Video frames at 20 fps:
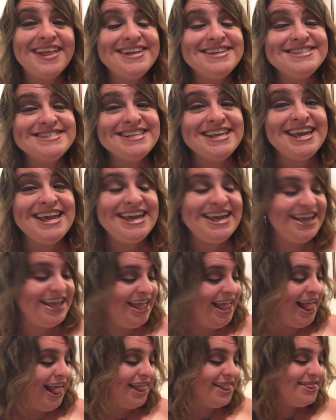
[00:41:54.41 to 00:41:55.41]
See,
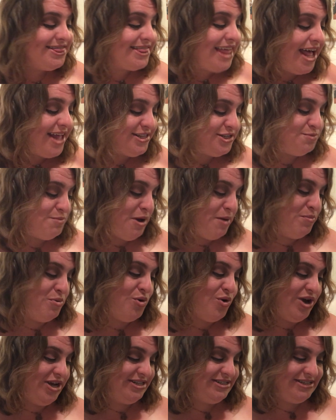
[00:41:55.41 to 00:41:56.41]
that's my
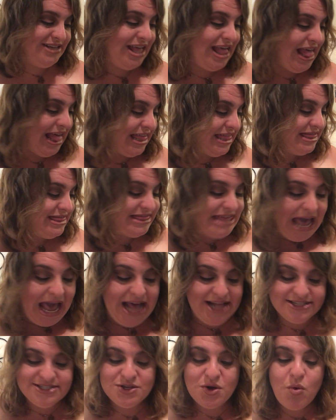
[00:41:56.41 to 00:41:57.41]
point.
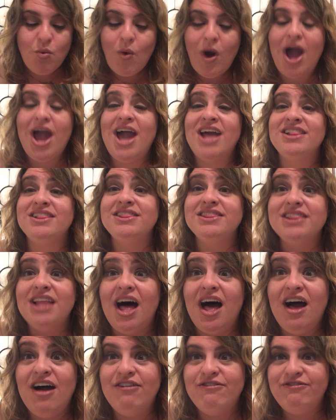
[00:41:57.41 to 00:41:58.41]
That's why I
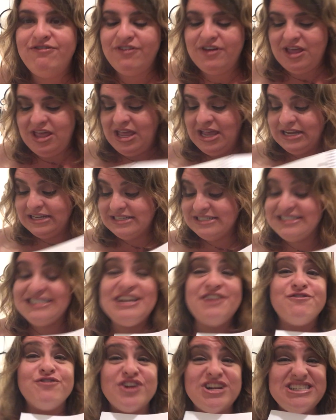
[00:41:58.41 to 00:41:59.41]
love
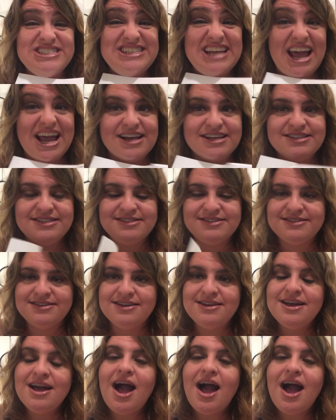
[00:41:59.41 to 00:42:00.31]
different decks.